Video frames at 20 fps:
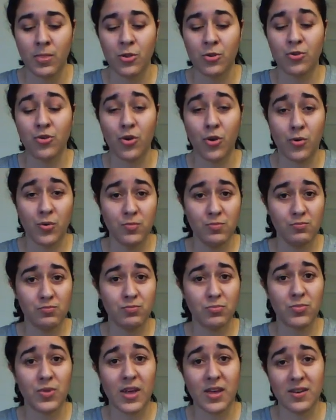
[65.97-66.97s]
So
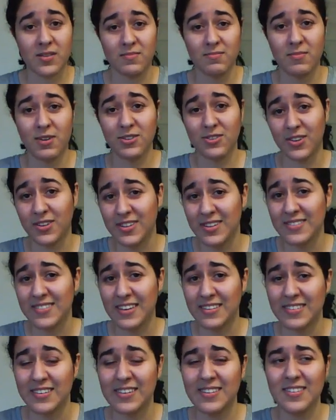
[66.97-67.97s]
then I saw the
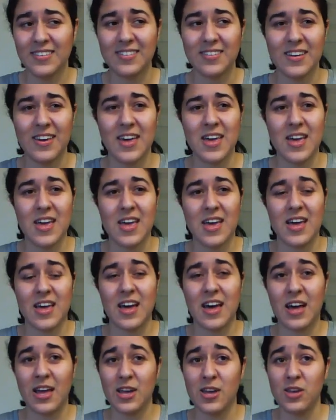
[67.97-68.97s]
dentist.
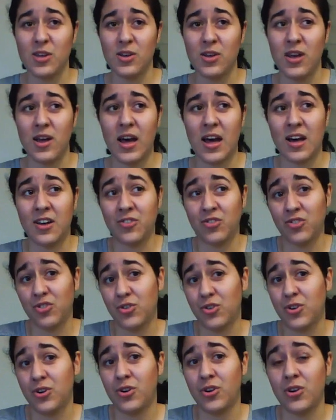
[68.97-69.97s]
I asked
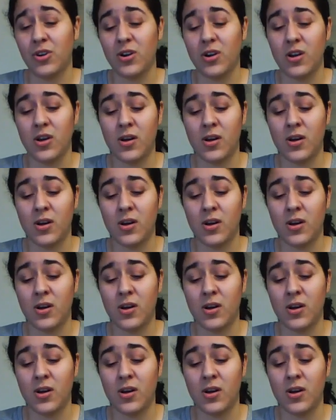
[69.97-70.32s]
her,